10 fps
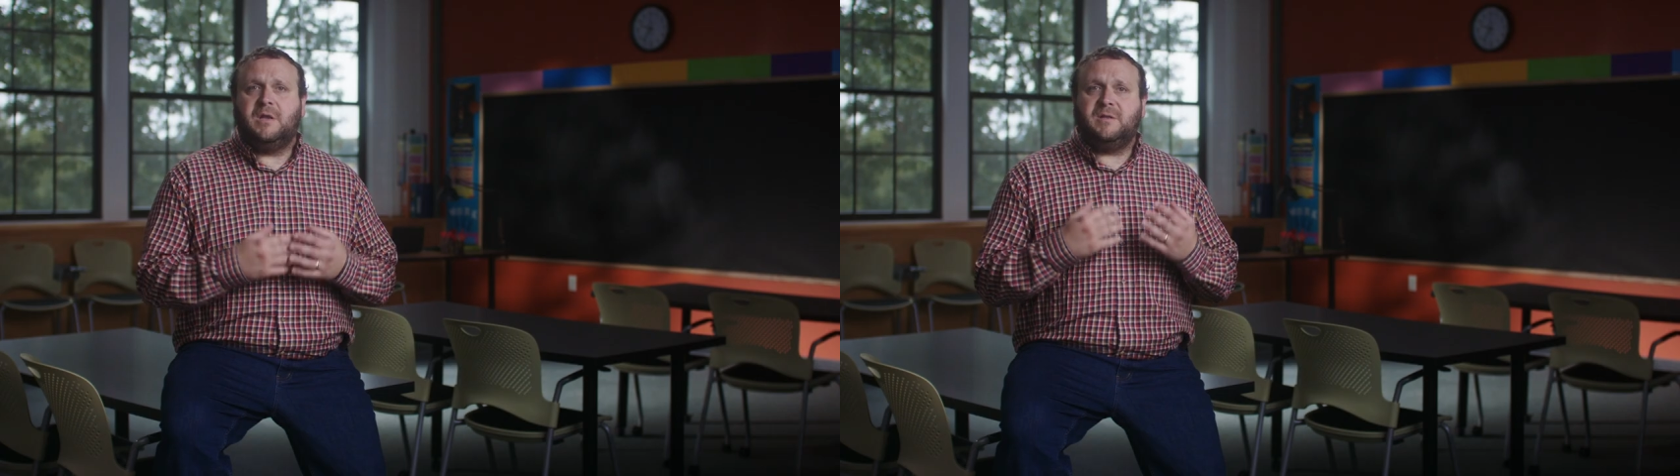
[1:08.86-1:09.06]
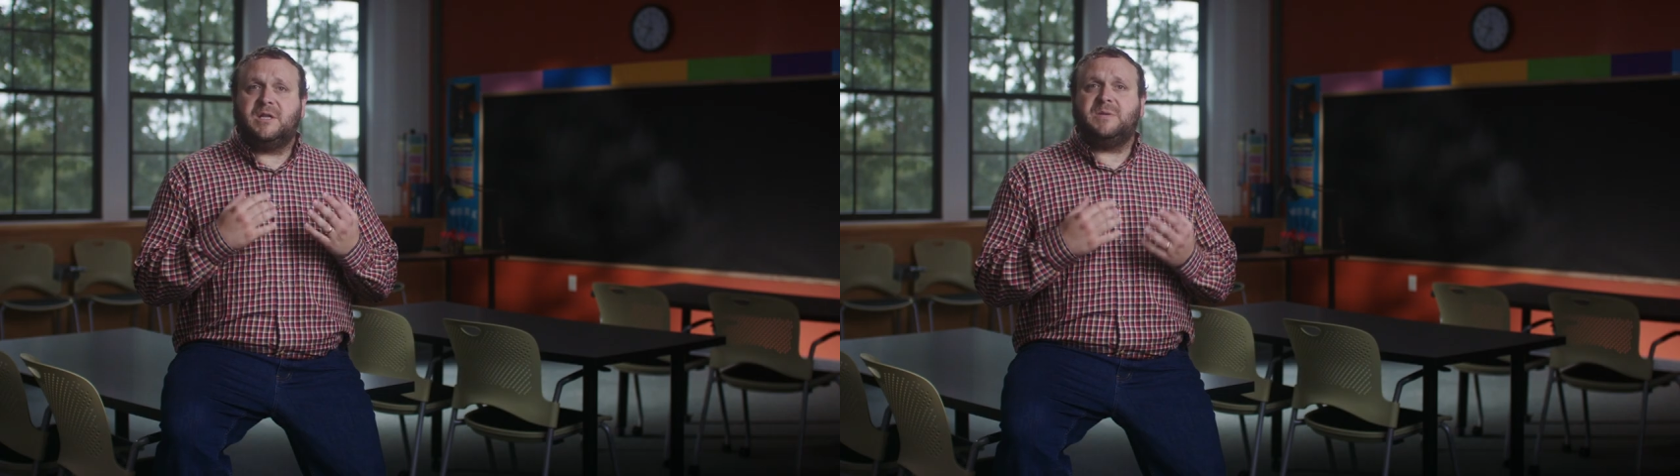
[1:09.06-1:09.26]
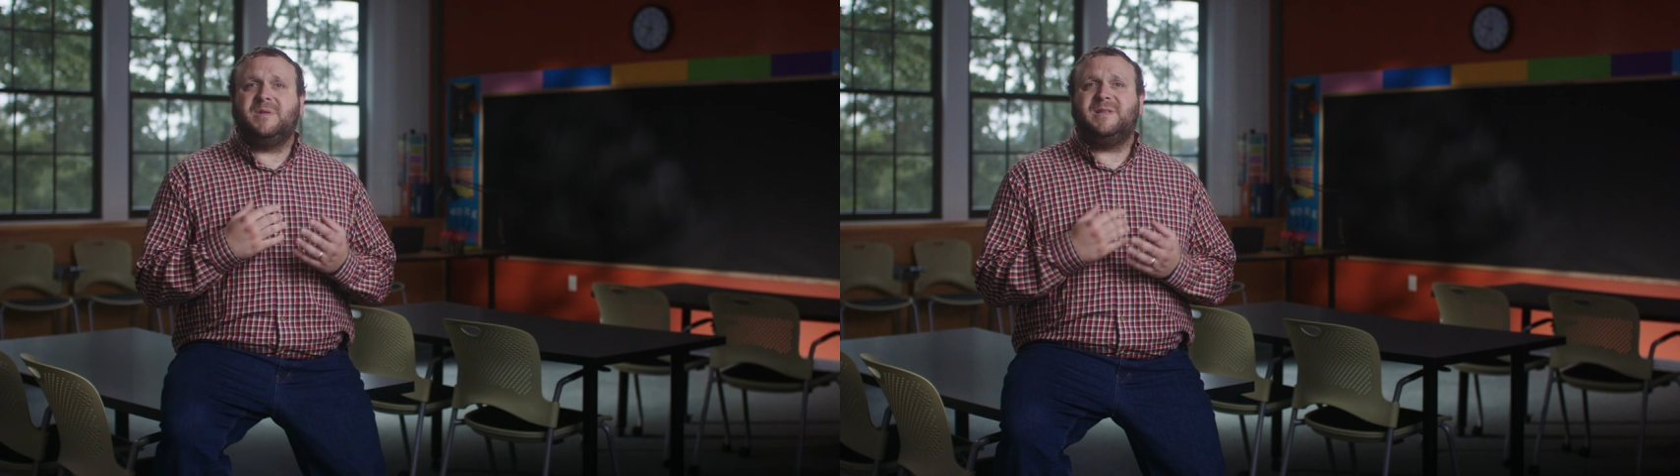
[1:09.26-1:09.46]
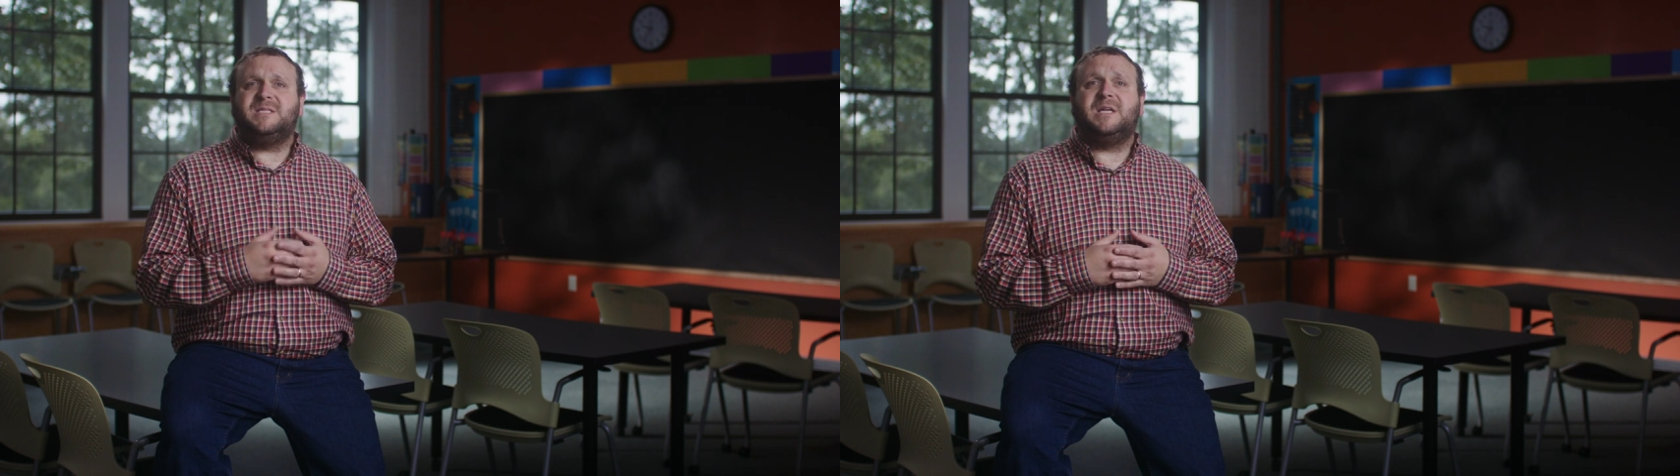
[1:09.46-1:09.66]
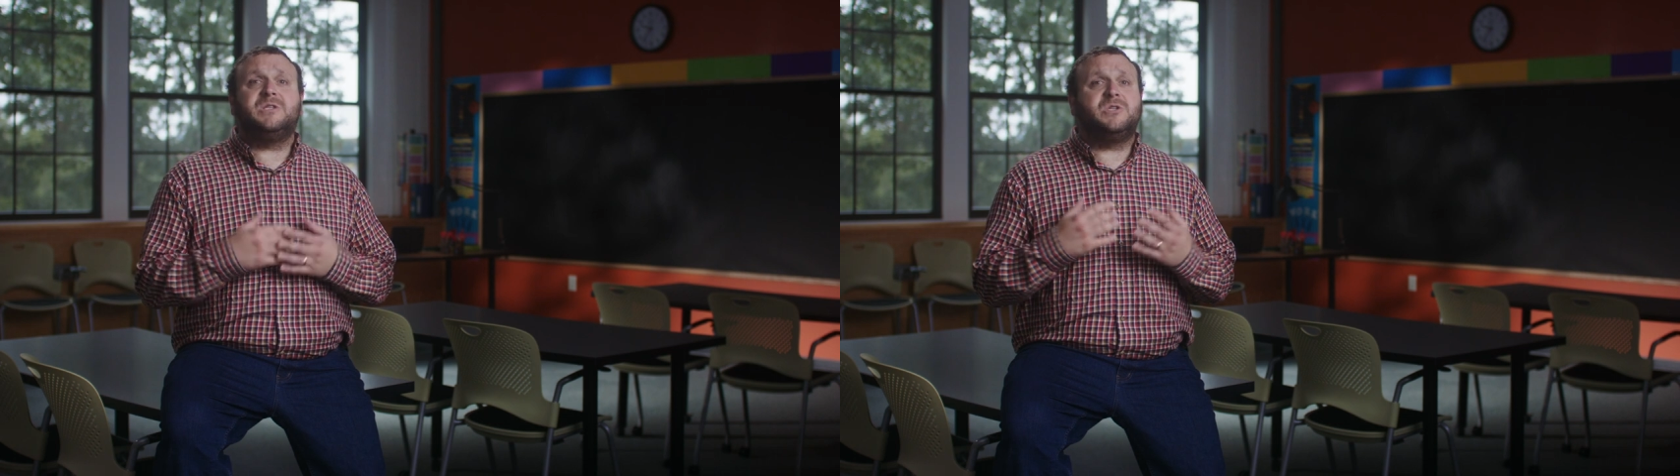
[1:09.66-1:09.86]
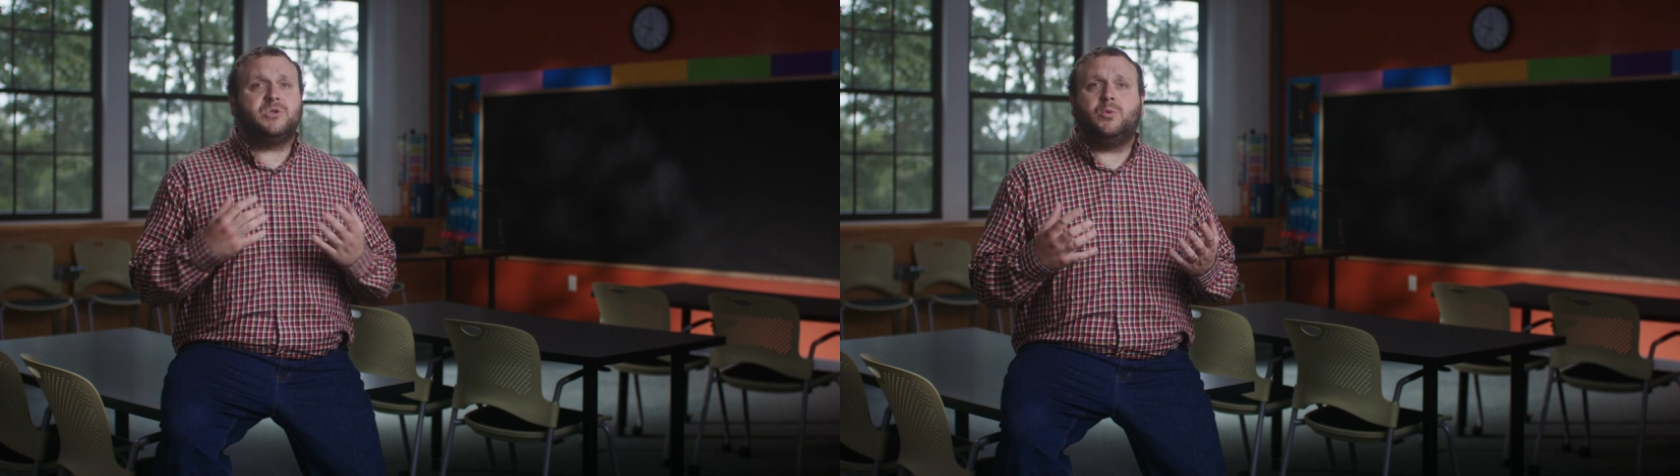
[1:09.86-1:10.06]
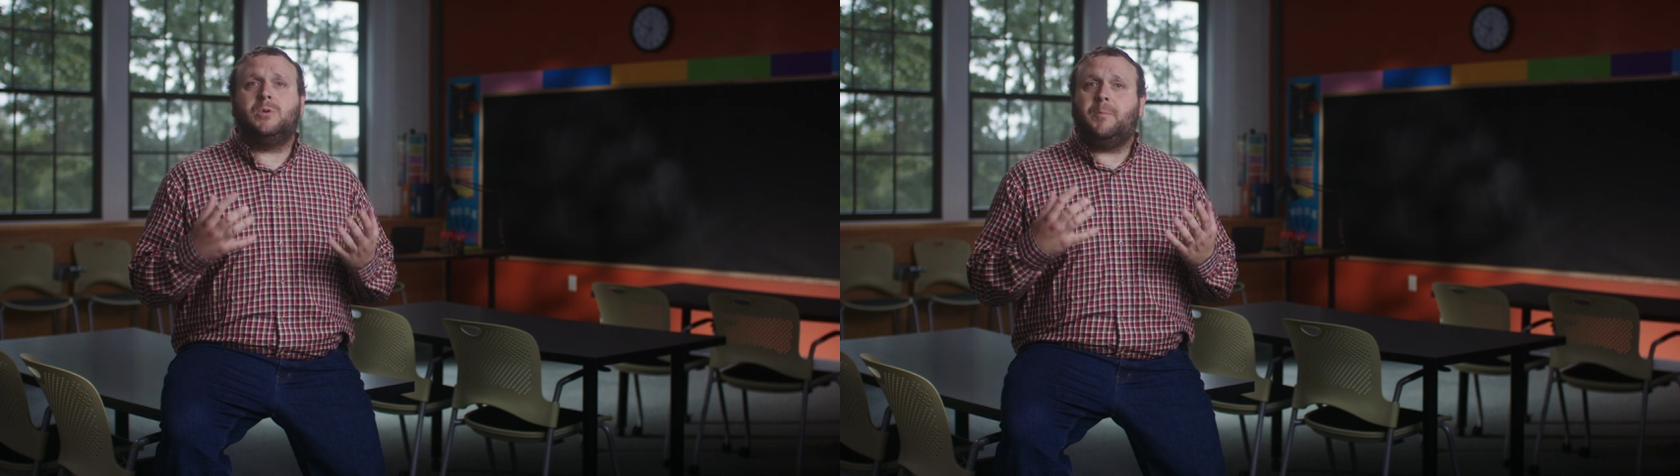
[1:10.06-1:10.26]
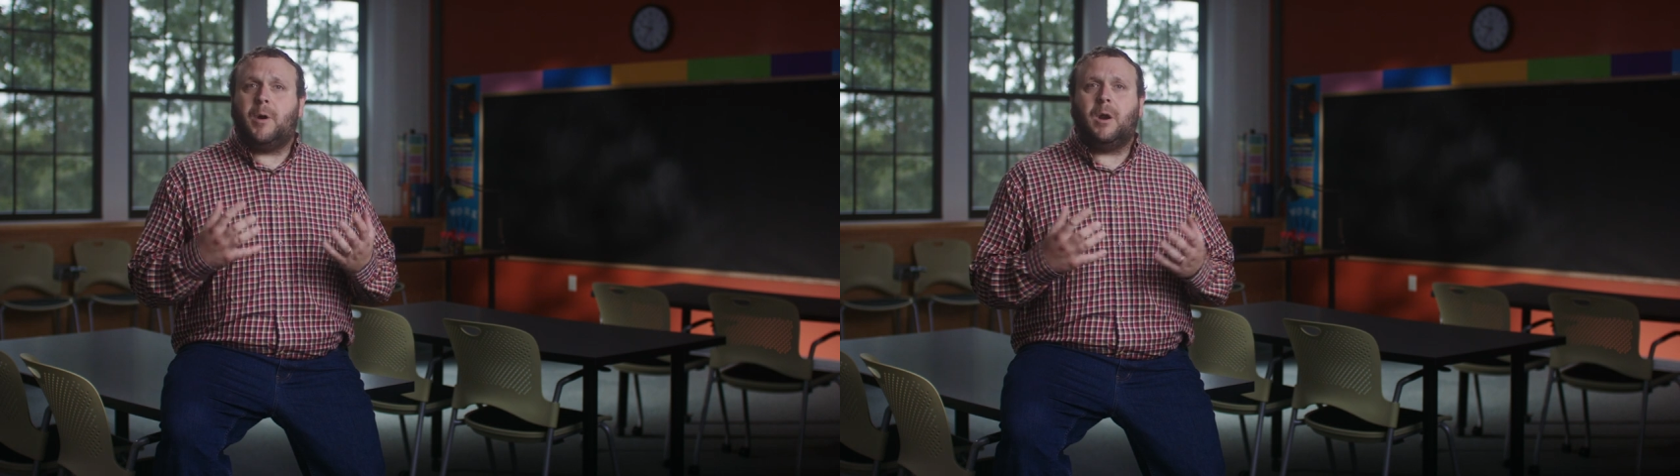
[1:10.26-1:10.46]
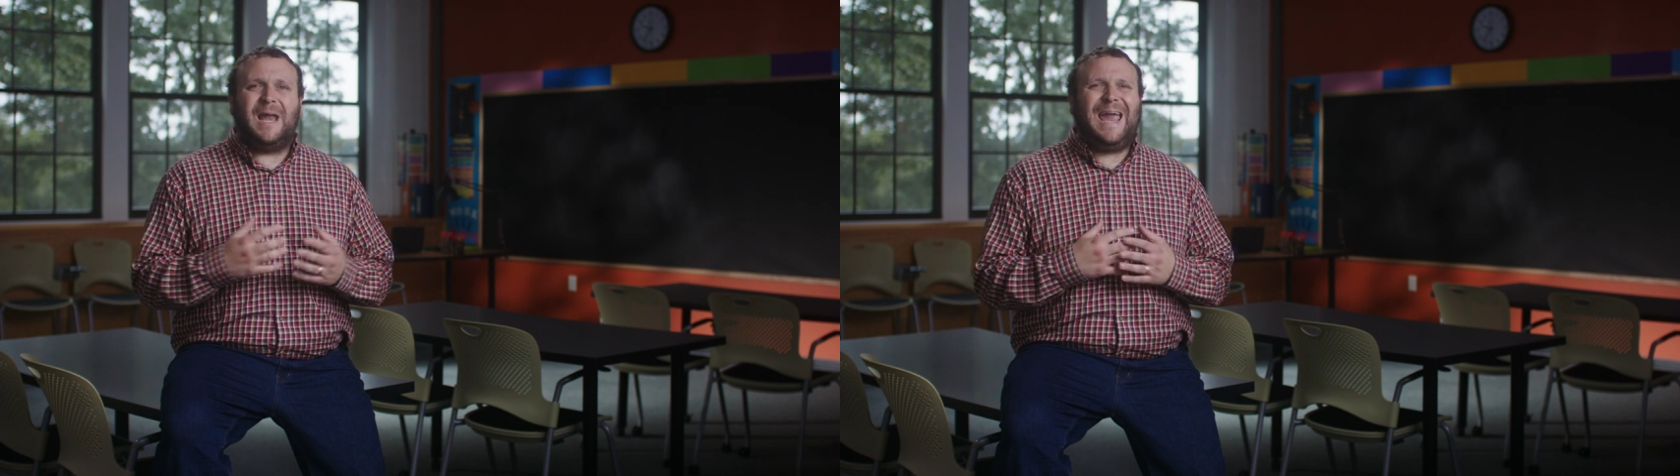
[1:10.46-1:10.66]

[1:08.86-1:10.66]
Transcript: I think that's something that sets the school apart.